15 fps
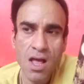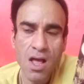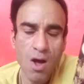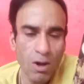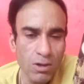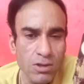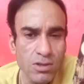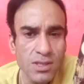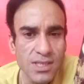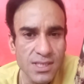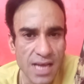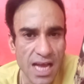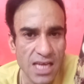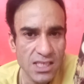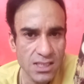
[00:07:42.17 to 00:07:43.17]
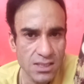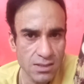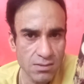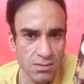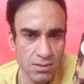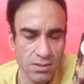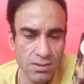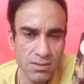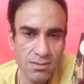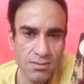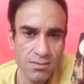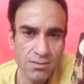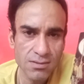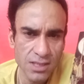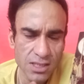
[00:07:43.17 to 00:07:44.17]
Although
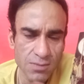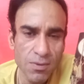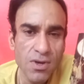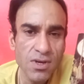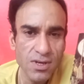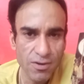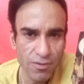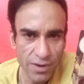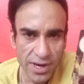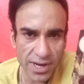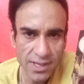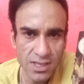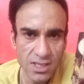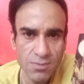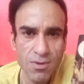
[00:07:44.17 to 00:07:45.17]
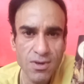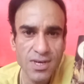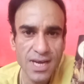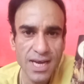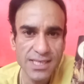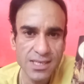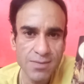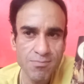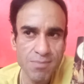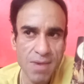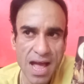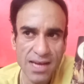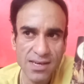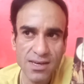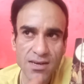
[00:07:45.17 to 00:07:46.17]
reading this book has
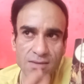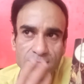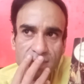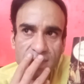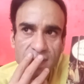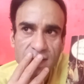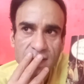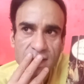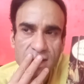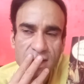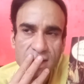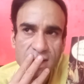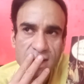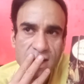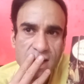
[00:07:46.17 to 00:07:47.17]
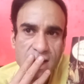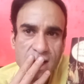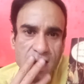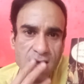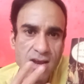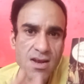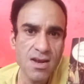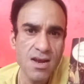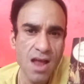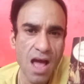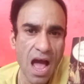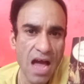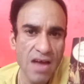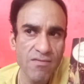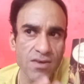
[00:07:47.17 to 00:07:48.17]
impacted me a little
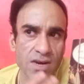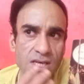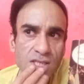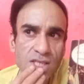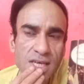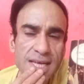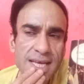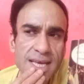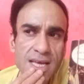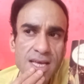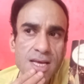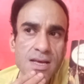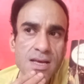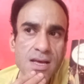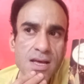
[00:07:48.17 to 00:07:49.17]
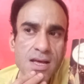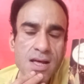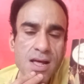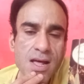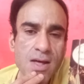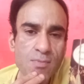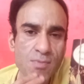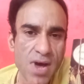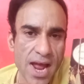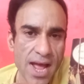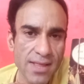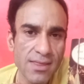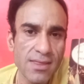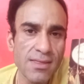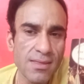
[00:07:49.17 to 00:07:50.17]
adversely, but
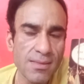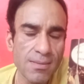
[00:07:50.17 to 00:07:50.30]
I